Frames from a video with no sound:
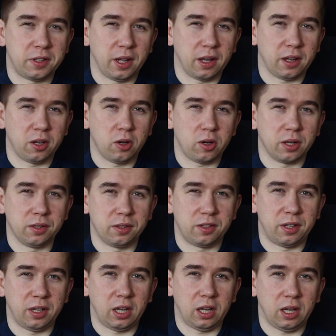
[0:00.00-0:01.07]
thing you can
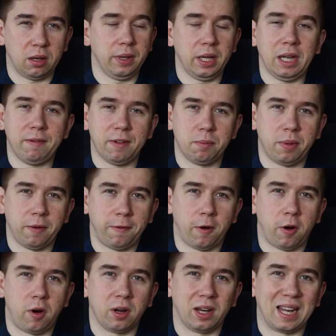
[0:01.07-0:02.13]
see even
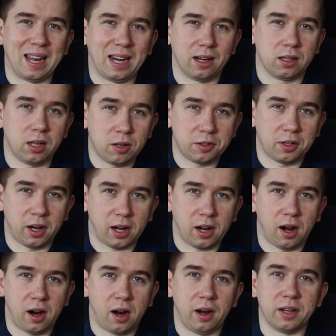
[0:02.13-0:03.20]
before getting close to the
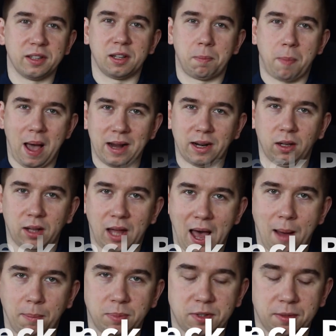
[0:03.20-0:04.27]
car is the panel
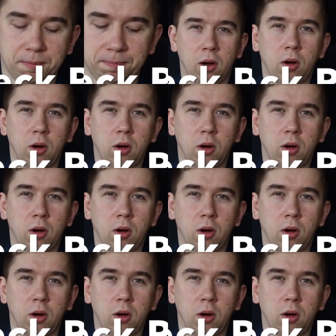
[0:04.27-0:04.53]
gaps.